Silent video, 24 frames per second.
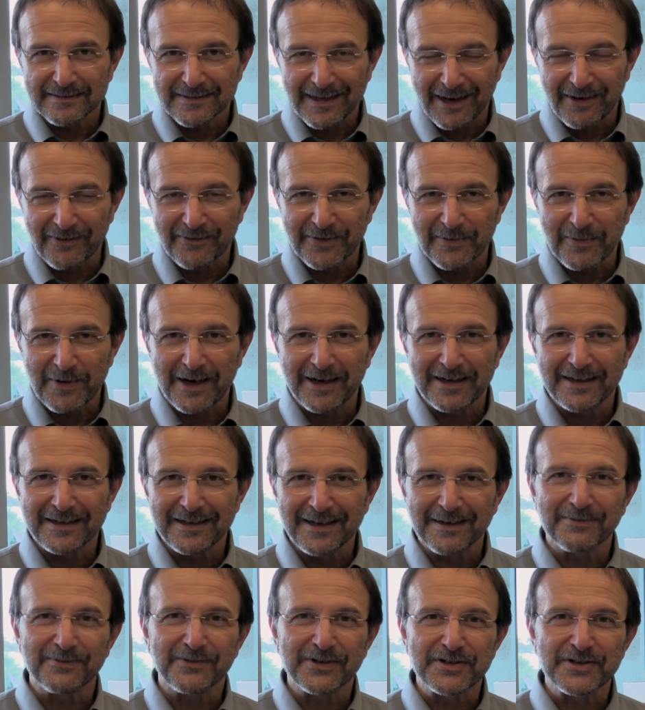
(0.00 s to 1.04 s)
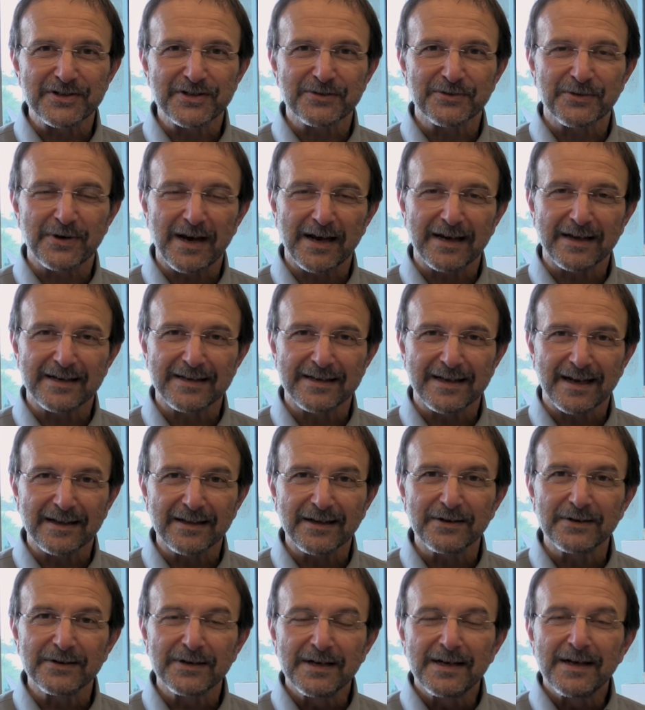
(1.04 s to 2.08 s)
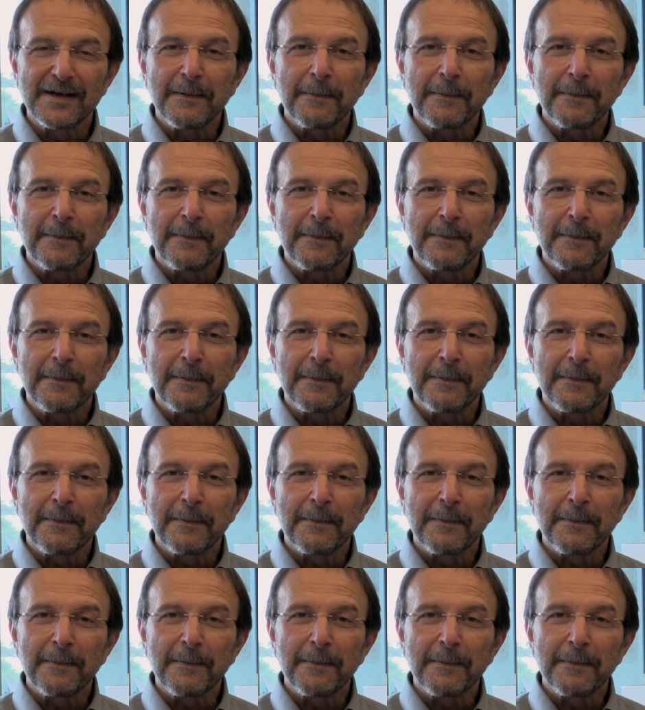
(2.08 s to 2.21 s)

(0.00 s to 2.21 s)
Hey everybody, I'm Vincent Racaniello,